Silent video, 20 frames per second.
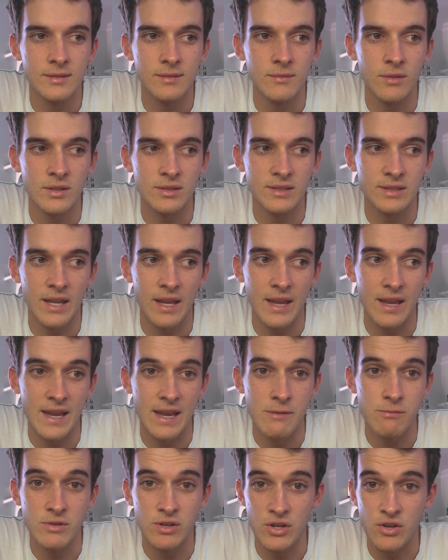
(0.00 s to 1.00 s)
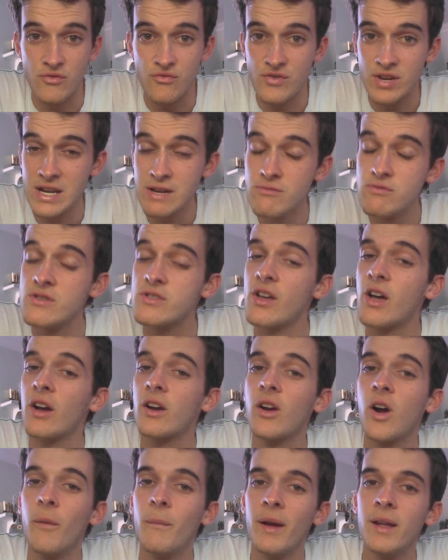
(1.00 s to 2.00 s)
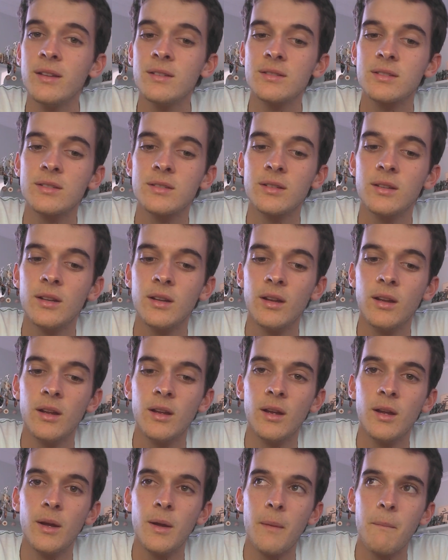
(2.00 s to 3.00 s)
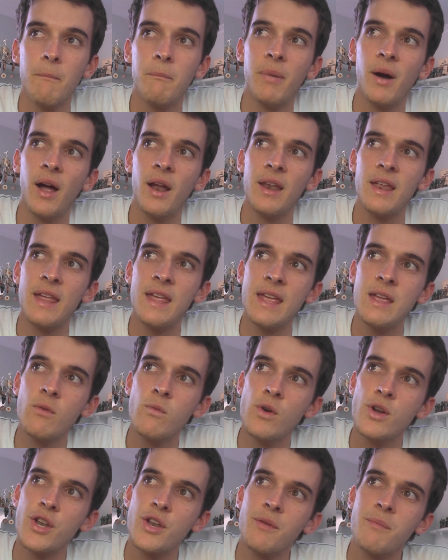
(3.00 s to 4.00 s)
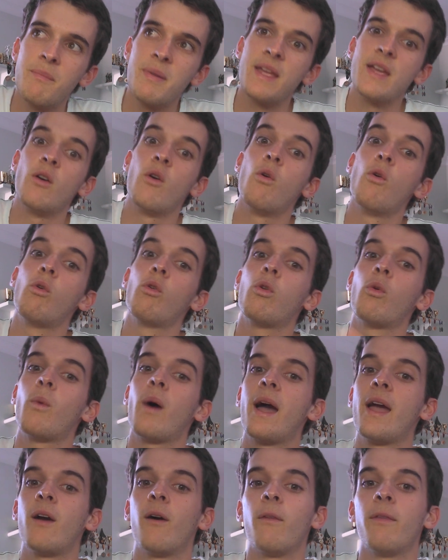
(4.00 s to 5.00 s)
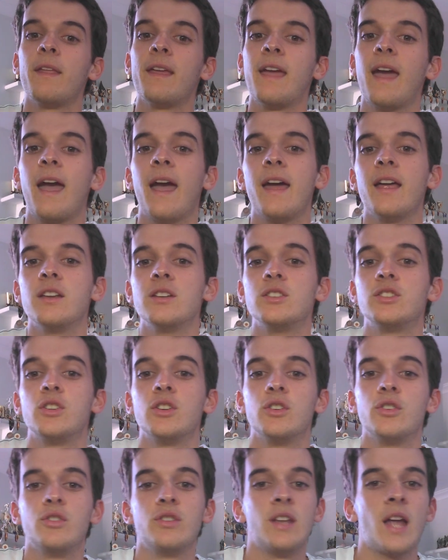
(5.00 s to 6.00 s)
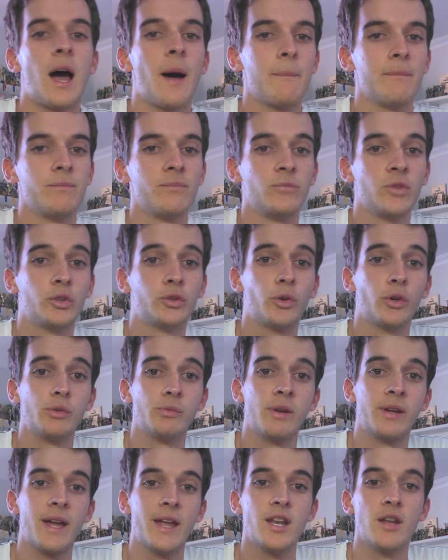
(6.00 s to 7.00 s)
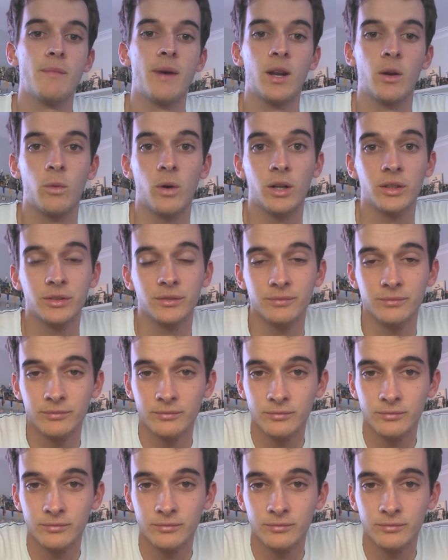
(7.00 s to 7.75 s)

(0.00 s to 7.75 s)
not saying he would agree with her comments, but he wouldn't be all the way on the end to not talking to her again no matter what.